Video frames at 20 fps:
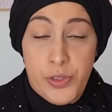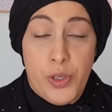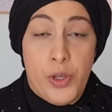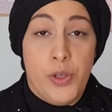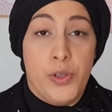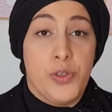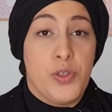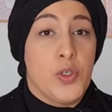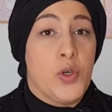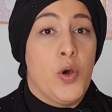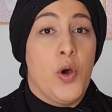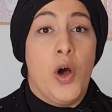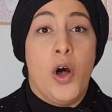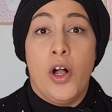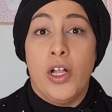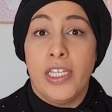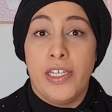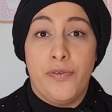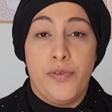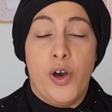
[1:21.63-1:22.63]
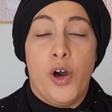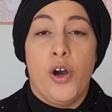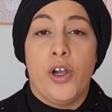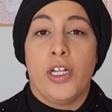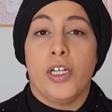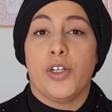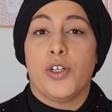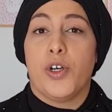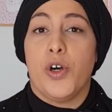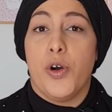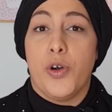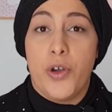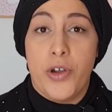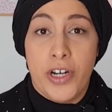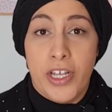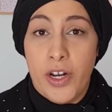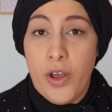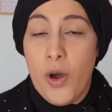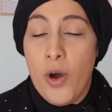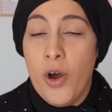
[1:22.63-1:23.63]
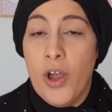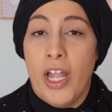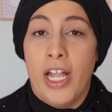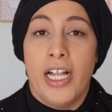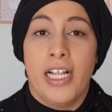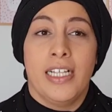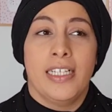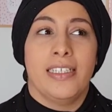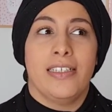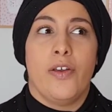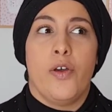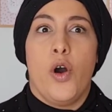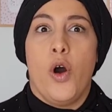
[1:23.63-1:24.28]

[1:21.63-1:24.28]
also olive oil, coconut oil,